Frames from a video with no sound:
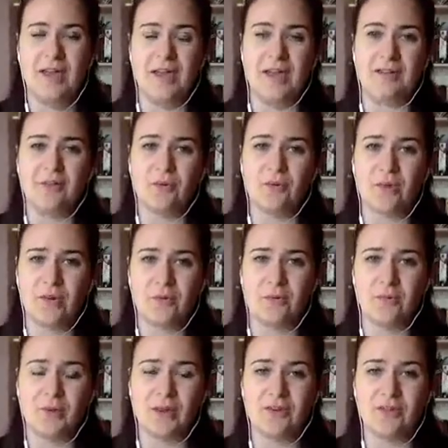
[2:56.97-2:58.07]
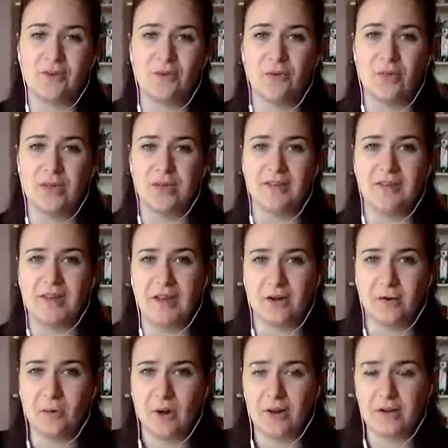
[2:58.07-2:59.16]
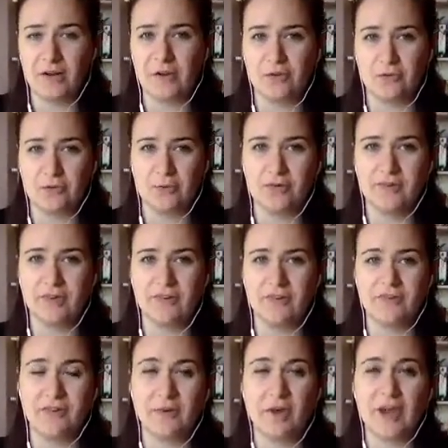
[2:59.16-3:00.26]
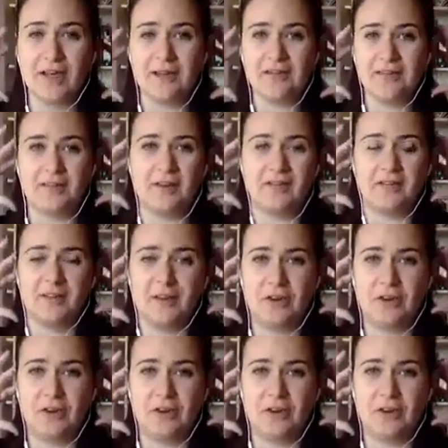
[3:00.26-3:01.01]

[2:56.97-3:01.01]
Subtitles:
And also you want to make sure that it's in quite a neutral position, so your head is nice and